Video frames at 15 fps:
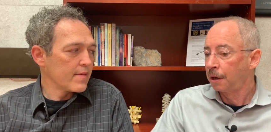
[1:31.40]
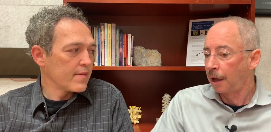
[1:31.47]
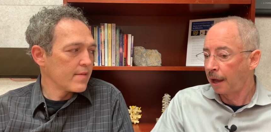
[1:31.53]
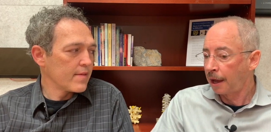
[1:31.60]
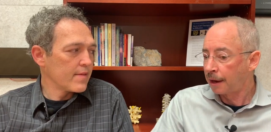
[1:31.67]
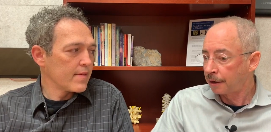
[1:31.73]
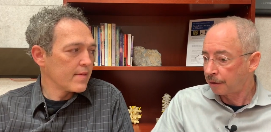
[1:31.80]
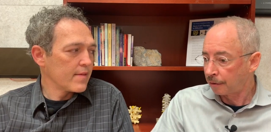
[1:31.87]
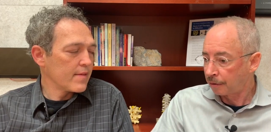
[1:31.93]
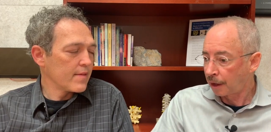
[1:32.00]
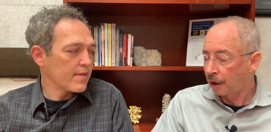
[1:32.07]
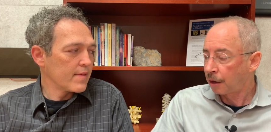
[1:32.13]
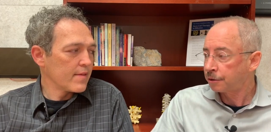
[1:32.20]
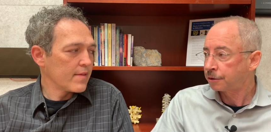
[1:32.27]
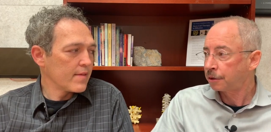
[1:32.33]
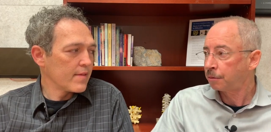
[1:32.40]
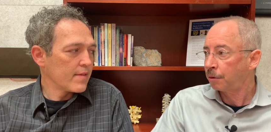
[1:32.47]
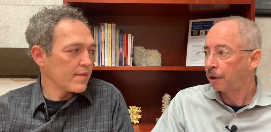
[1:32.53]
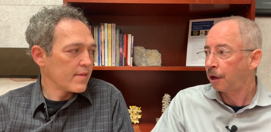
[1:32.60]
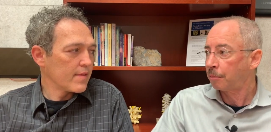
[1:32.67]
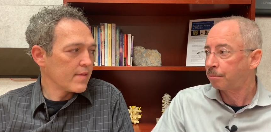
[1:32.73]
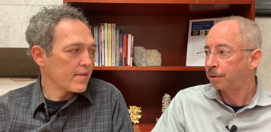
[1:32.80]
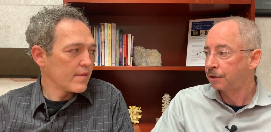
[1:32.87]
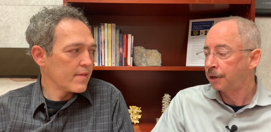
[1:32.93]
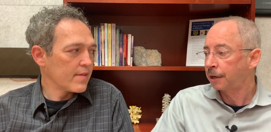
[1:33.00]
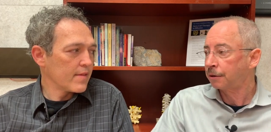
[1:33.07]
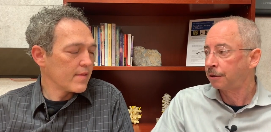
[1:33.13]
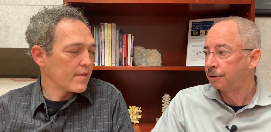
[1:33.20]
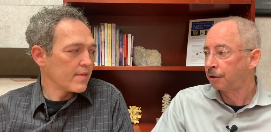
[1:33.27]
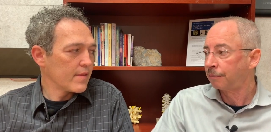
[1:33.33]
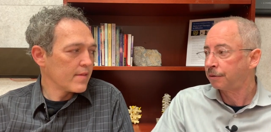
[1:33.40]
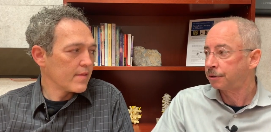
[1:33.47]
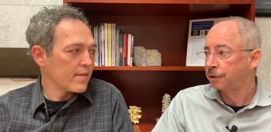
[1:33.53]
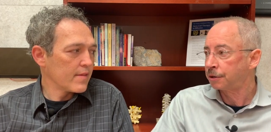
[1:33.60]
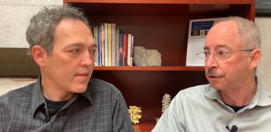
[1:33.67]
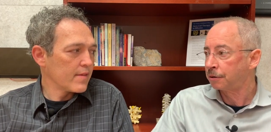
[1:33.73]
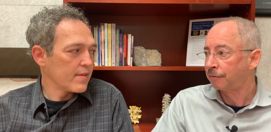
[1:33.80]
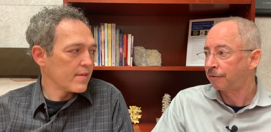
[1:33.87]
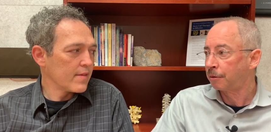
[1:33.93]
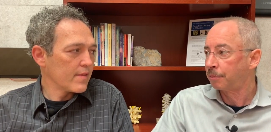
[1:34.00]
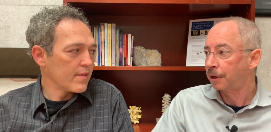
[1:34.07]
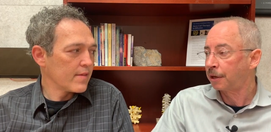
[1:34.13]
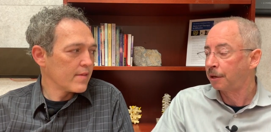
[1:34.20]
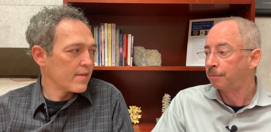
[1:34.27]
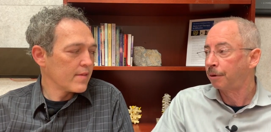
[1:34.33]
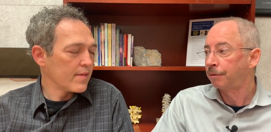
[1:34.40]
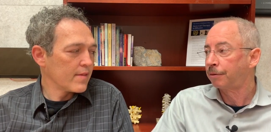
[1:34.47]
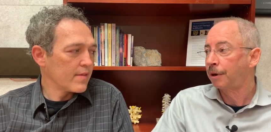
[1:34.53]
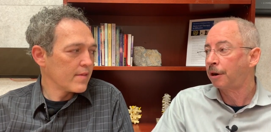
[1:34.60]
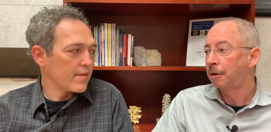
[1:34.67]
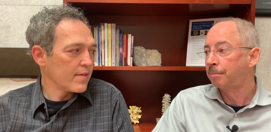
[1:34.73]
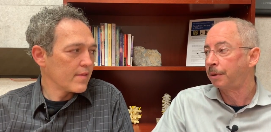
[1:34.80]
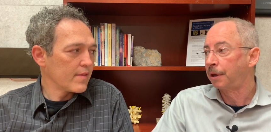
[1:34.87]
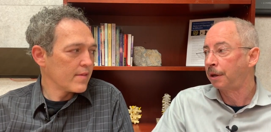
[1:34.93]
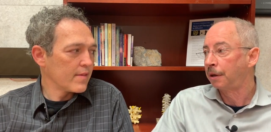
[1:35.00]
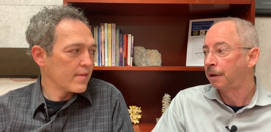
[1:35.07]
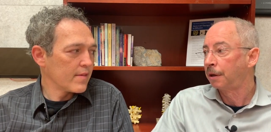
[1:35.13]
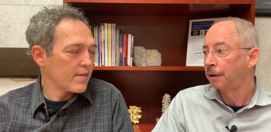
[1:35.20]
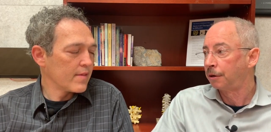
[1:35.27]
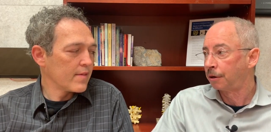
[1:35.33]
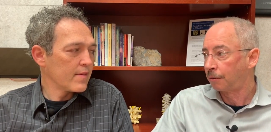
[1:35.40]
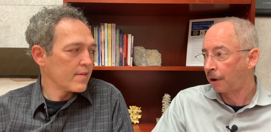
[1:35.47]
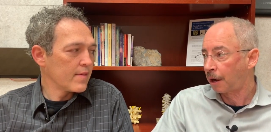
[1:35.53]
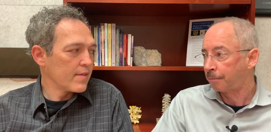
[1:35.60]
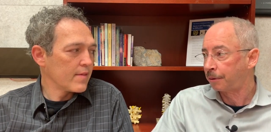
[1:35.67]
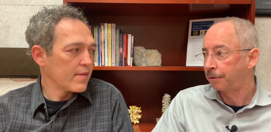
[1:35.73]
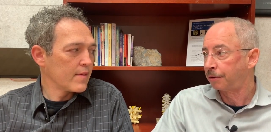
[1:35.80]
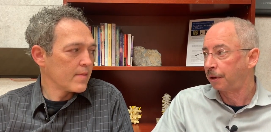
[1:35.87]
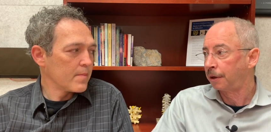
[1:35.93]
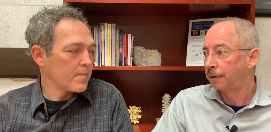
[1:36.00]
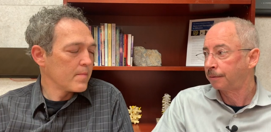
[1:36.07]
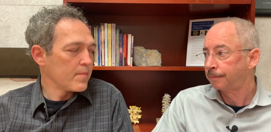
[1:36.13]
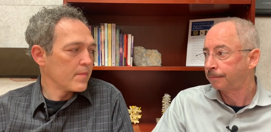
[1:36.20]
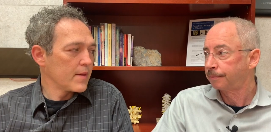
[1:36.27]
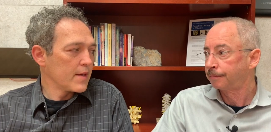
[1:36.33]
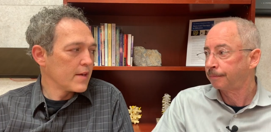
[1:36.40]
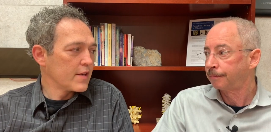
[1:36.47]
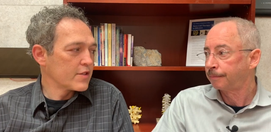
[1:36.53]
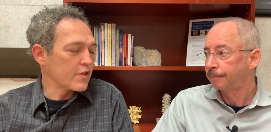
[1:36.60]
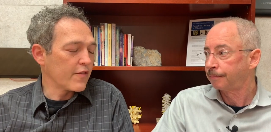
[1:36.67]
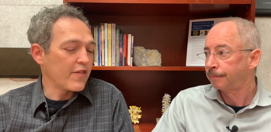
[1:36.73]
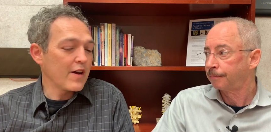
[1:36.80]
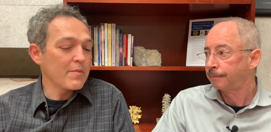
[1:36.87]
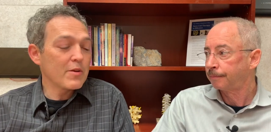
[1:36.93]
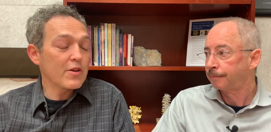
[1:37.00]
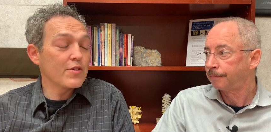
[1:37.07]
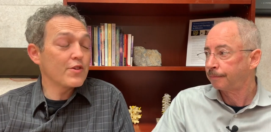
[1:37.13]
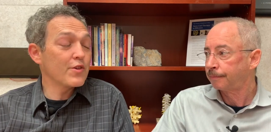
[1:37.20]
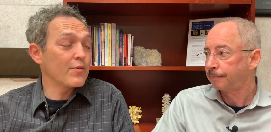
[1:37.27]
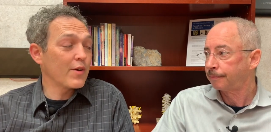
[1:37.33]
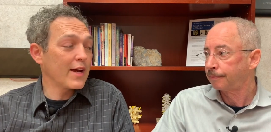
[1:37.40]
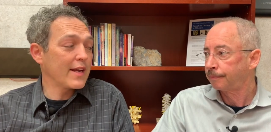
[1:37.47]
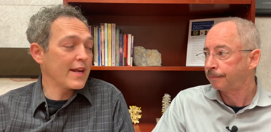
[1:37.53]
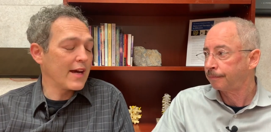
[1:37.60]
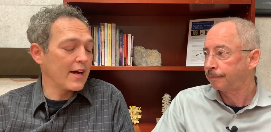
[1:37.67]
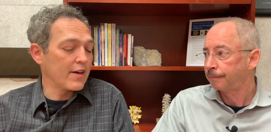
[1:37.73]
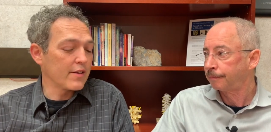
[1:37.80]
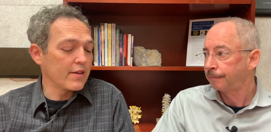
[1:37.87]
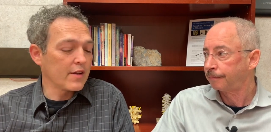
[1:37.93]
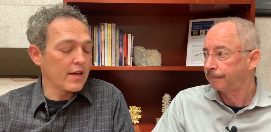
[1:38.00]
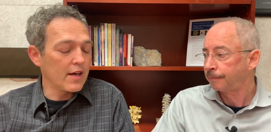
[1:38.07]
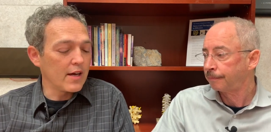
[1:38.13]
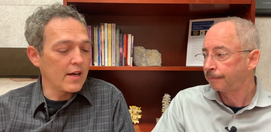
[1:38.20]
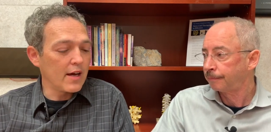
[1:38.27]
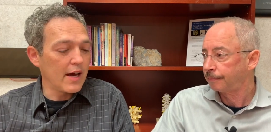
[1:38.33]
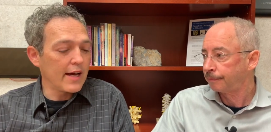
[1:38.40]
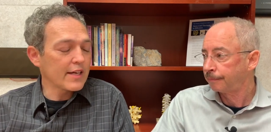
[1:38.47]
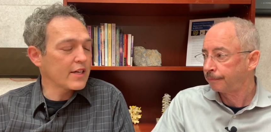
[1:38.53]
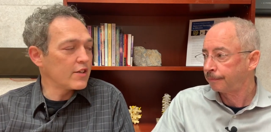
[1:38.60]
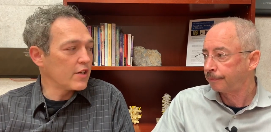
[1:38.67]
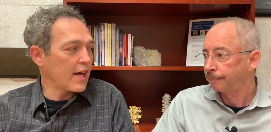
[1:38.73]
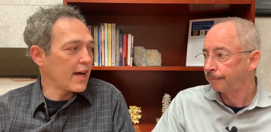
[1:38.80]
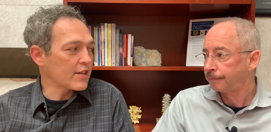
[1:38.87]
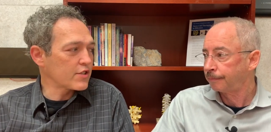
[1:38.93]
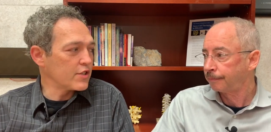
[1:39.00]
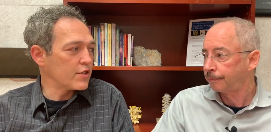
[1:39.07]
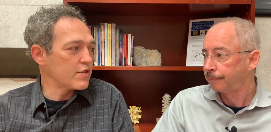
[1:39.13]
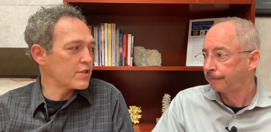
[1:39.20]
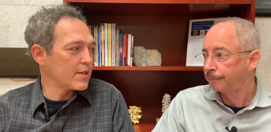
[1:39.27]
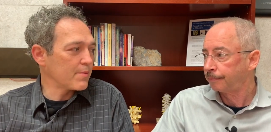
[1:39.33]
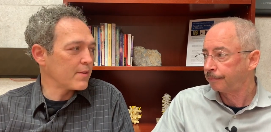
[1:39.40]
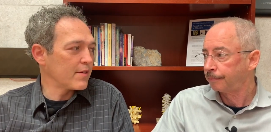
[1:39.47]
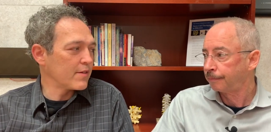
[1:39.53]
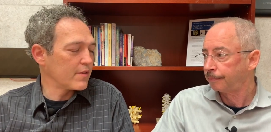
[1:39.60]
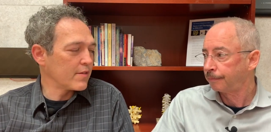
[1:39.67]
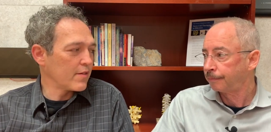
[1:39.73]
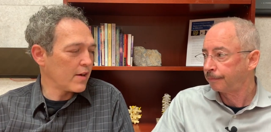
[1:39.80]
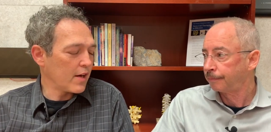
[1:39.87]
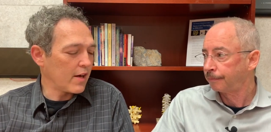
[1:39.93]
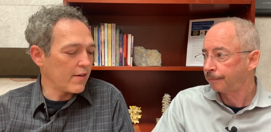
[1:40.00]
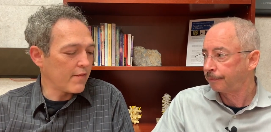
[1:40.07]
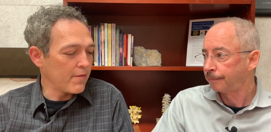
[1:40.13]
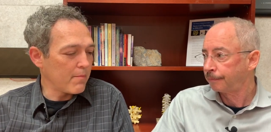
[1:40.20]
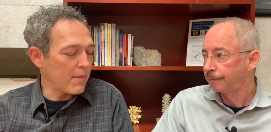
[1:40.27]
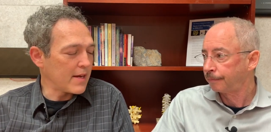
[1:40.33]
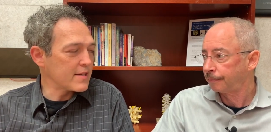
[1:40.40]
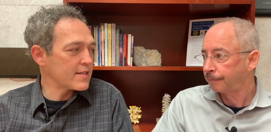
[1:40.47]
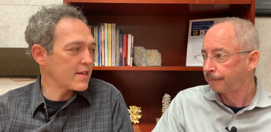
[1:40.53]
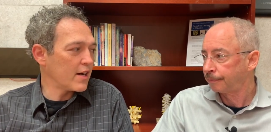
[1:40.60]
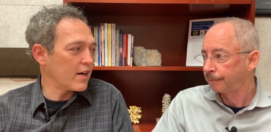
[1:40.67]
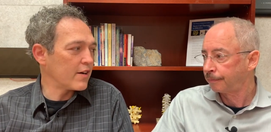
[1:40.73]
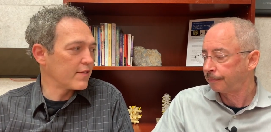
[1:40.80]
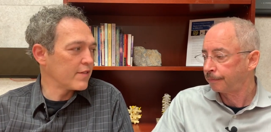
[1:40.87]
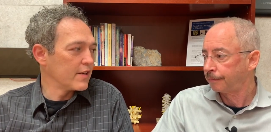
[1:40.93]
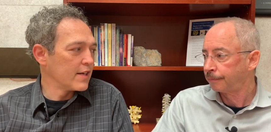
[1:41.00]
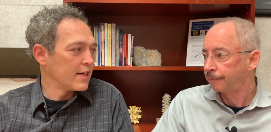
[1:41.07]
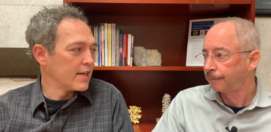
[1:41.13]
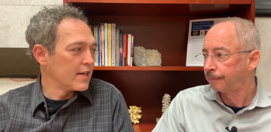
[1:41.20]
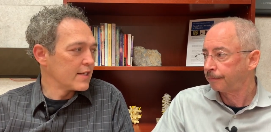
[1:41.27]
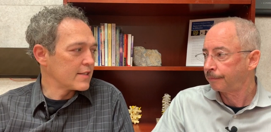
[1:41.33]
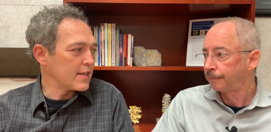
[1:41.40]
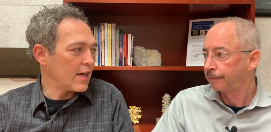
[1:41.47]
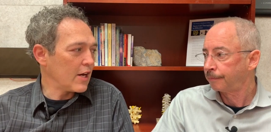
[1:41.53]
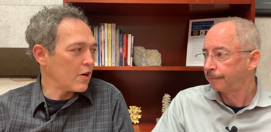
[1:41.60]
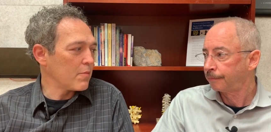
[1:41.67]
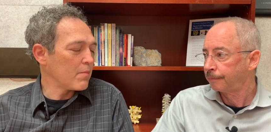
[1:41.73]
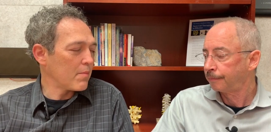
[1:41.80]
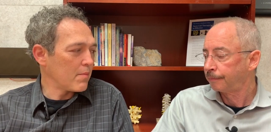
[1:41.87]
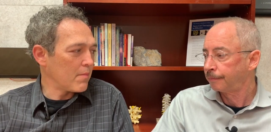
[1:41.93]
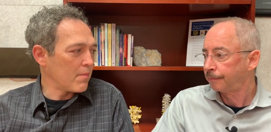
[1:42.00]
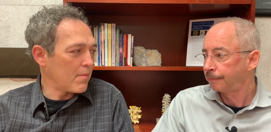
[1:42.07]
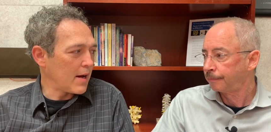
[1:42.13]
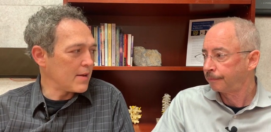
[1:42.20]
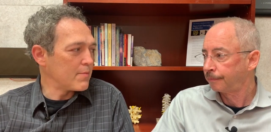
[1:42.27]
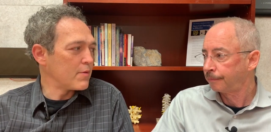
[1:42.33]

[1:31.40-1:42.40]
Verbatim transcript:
Speaker 1: And they also will help protect the nervous system from a chemotherapy neuropathy.
Speaker 2: So if I'm hearing you right, Hal, I can actually do something myself to help my